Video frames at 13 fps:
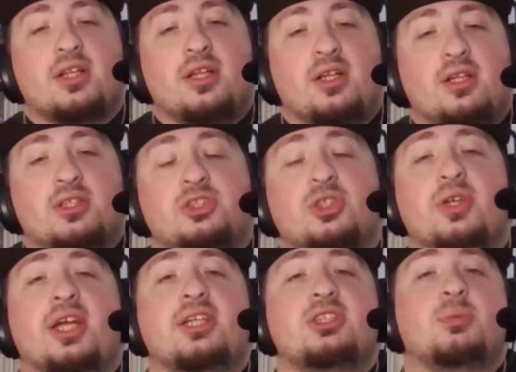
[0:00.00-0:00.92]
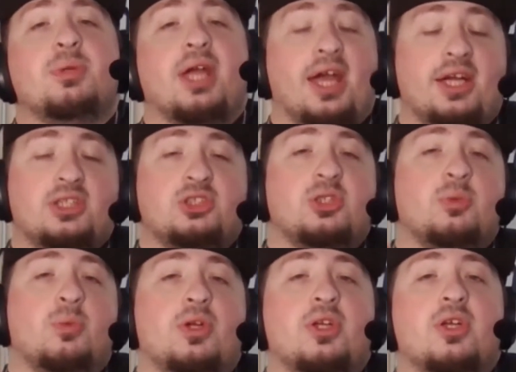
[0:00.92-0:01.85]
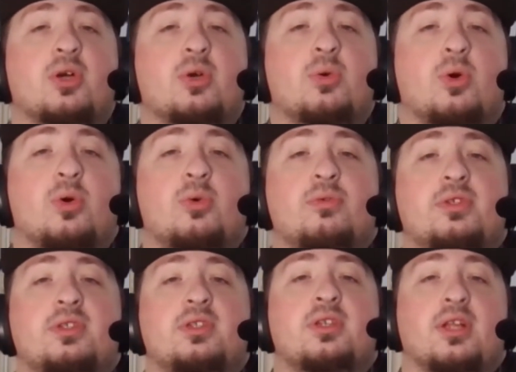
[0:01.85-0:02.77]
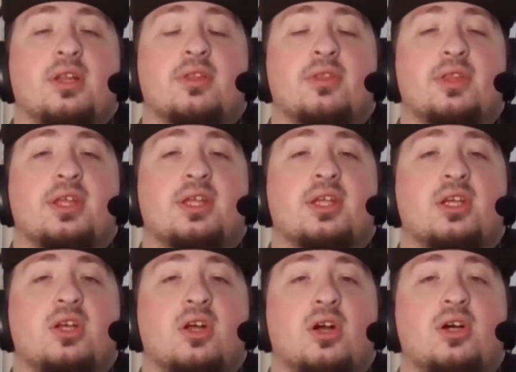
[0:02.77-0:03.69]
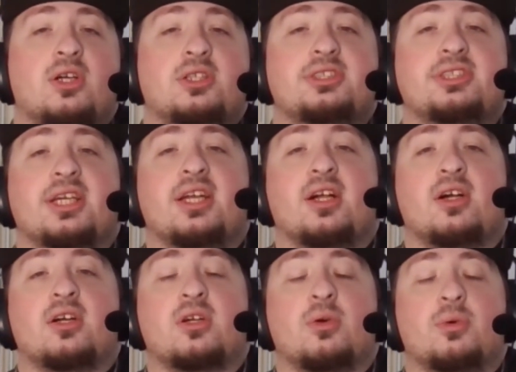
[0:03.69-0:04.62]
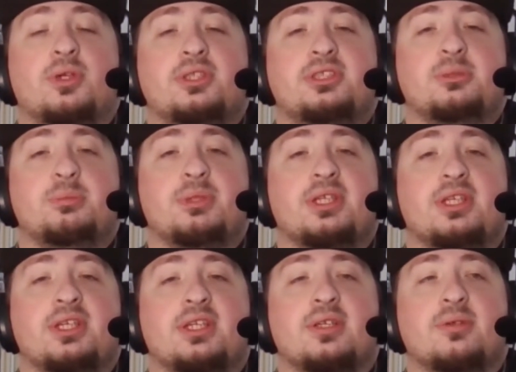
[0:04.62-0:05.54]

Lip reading: So next, we actually want to go over the cards that are going to be